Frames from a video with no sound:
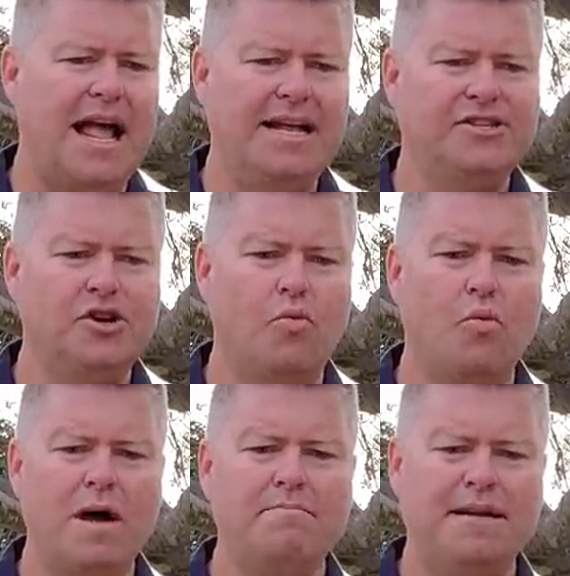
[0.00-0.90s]
And so
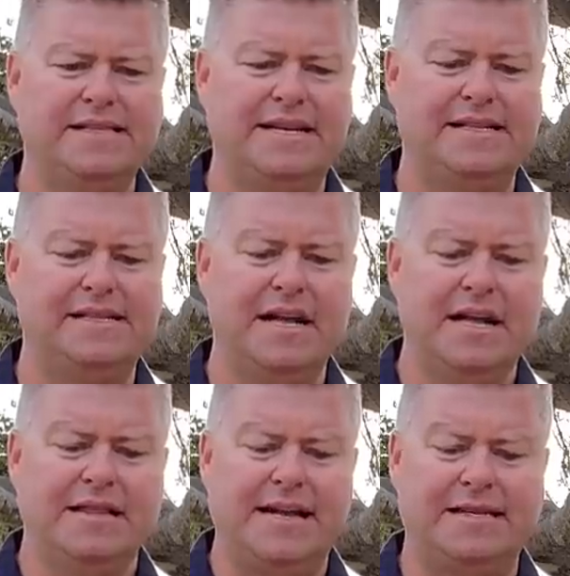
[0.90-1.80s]
one business
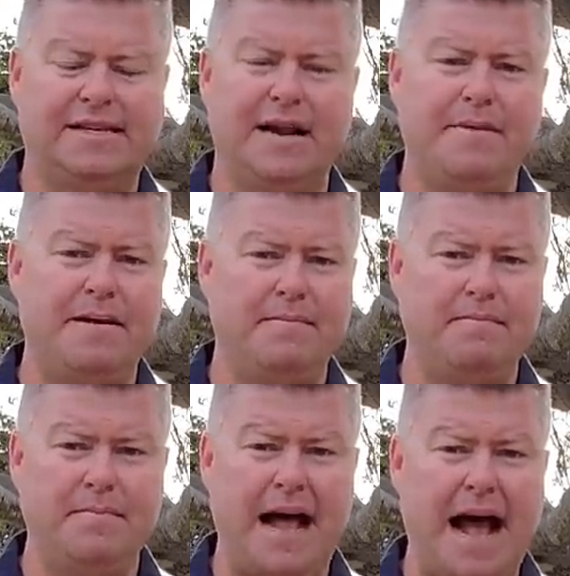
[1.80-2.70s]
that is gonna be
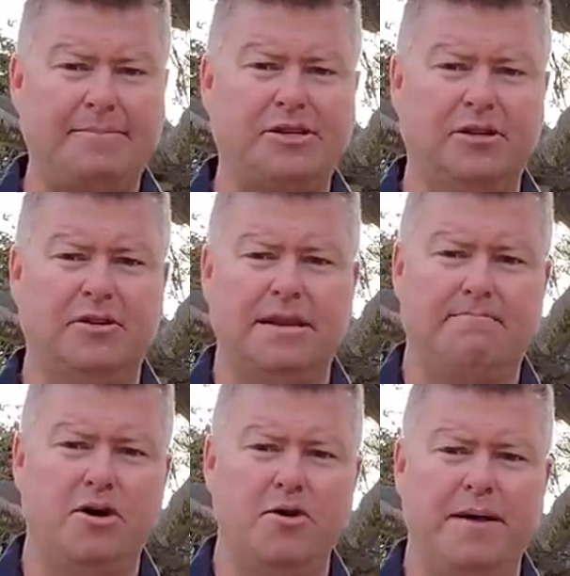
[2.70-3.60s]
absolutely
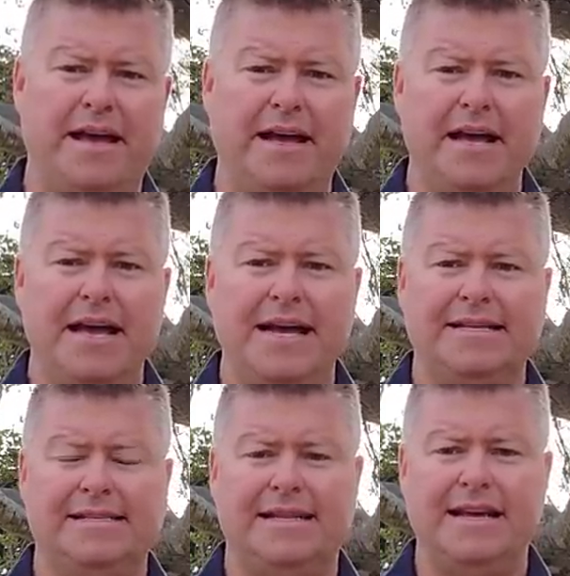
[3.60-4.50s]
booming
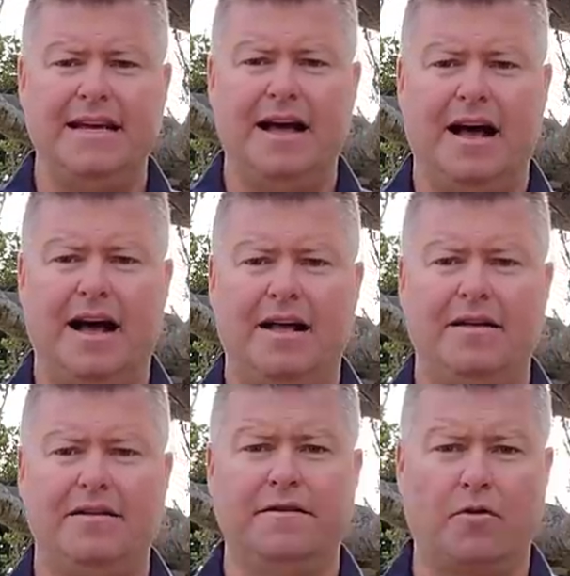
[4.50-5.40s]
is the, uh,
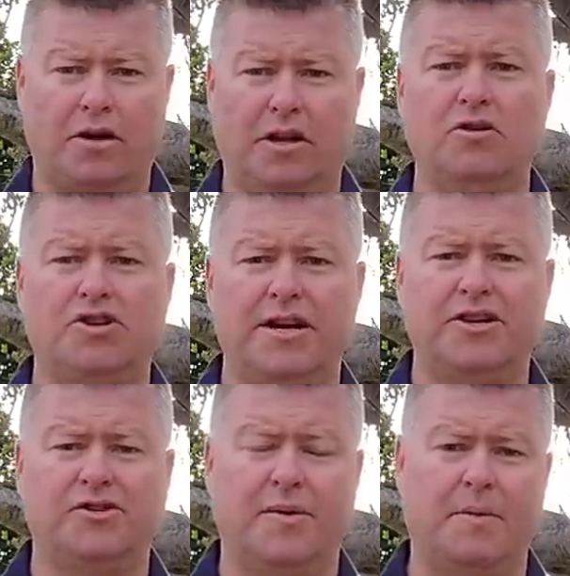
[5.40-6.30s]
the foreclosure
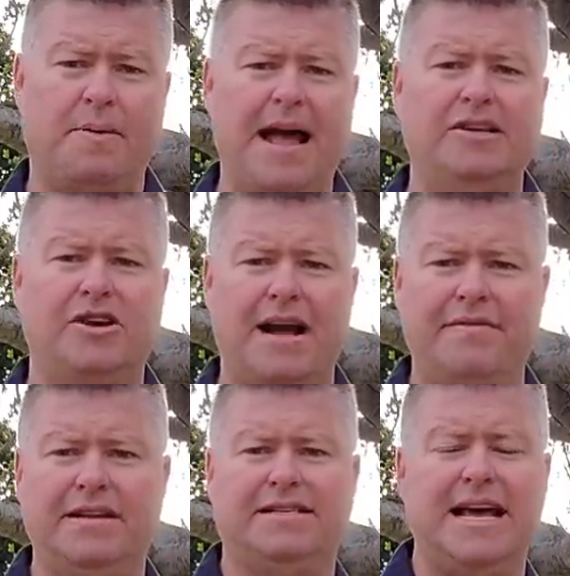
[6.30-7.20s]
industry where banks are
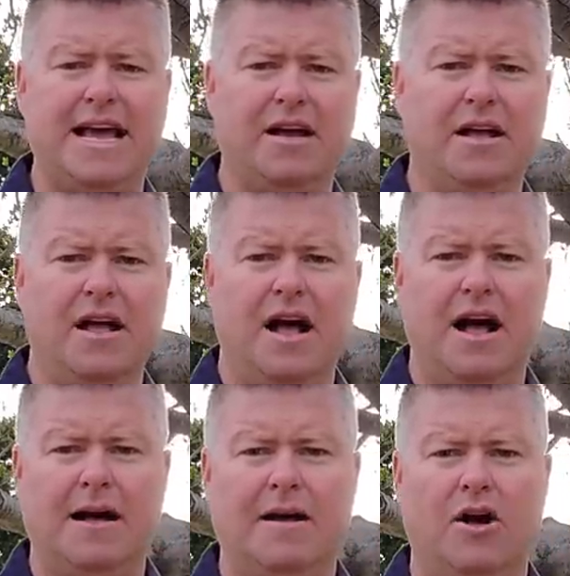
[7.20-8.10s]
having to take
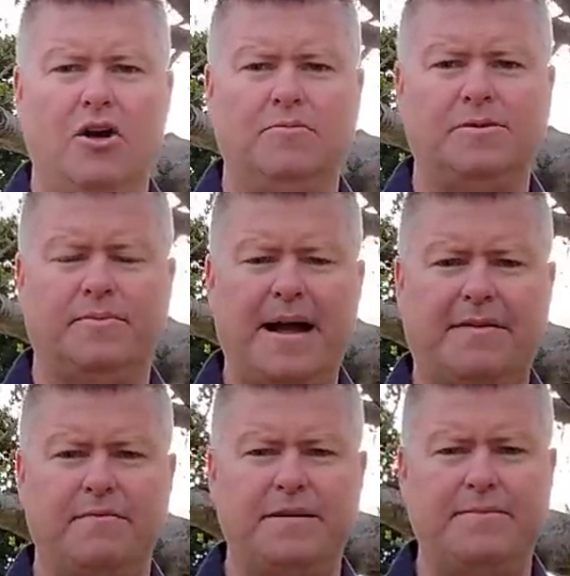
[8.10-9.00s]
uh, homes
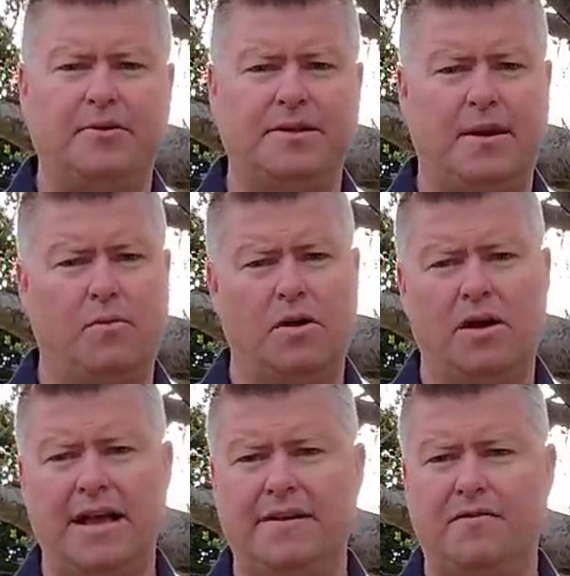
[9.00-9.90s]
back from people that
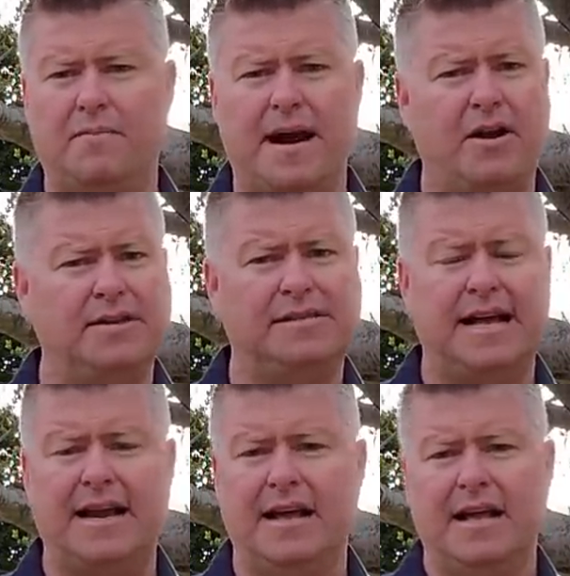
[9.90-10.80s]
were in forbearance
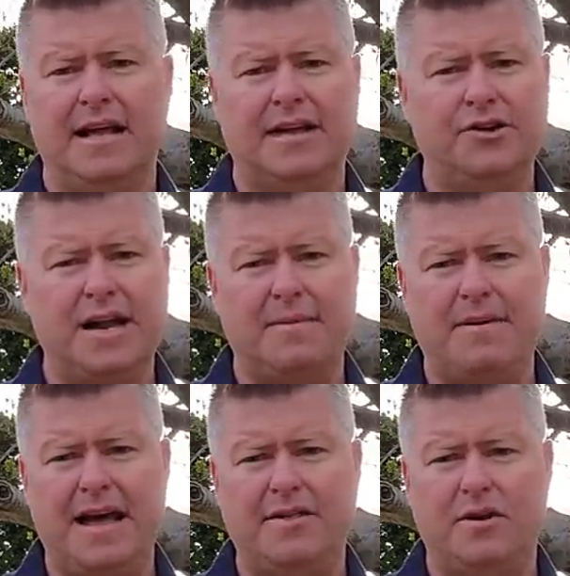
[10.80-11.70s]
that could not
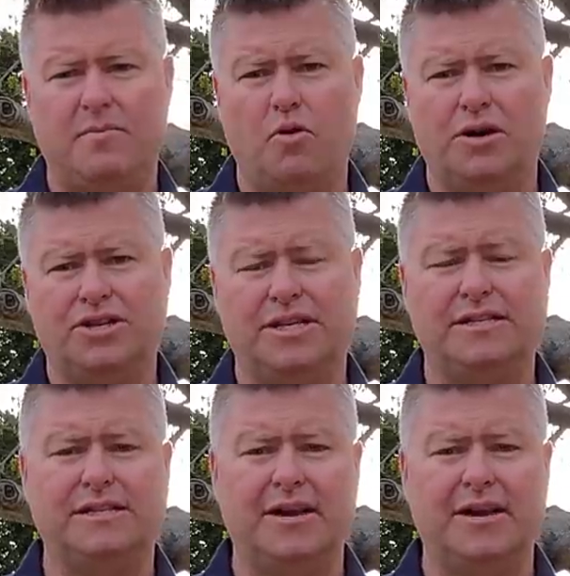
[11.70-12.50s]
pay their mortgages.